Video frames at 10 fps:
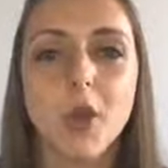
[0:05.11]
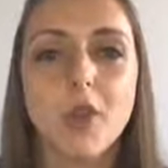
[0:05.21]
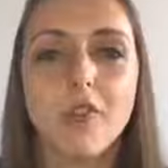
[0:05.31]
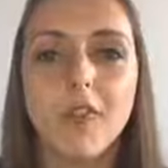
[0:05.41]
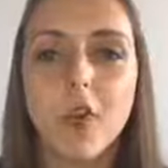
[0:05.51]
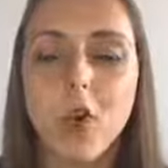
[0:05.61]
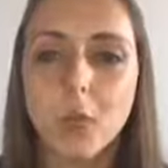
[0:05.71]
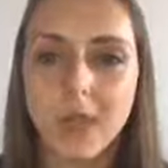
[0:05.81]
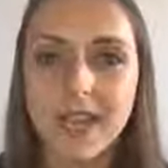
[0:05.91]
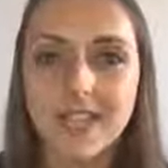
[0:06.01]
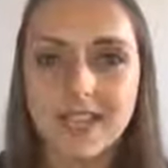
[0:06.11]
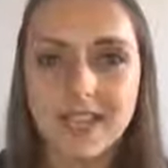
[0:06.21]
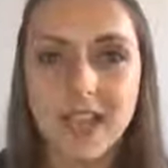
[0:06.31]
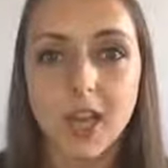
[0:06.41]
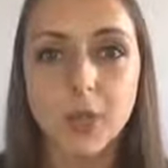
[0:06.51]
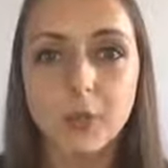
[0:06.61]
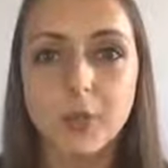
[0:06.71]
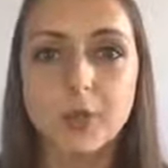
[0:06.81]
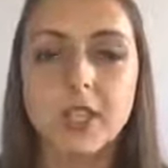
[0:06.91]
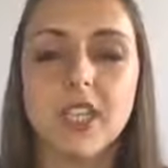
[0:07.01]
4 ways to help
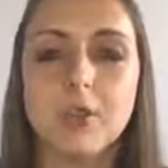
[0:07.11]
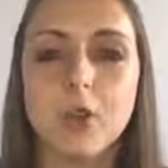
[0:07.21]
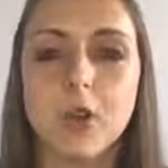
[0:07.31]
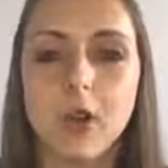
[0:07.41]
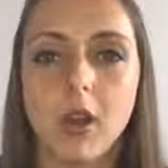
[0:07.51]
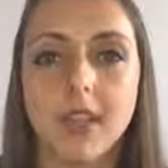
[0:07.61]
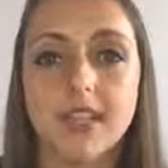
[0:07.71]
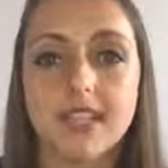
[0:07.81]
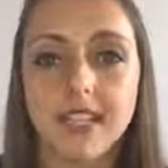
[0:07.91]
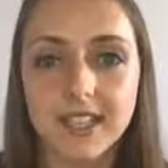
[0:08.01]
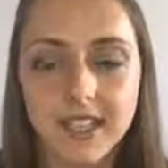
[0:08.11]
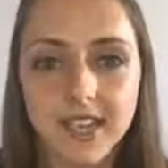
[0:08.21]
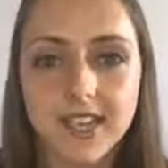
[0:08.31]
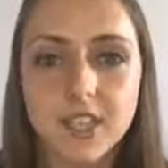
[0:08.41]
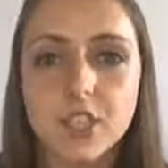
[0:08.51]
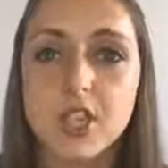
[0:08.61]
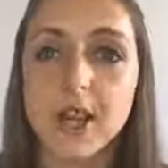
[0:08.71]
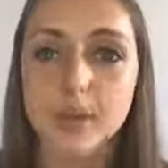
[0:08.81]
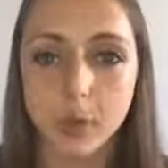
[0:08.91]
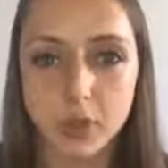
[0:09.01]
you keep your clients engaged
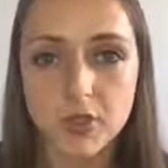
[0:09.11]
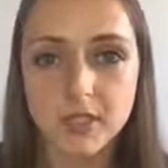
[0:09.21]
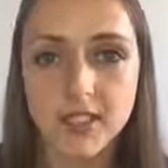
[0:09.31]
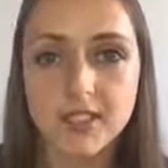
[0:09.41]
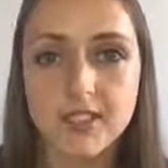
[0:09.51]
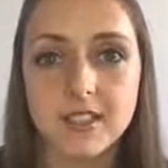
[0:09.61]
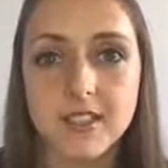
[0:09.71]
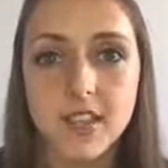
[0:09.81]
and motivated.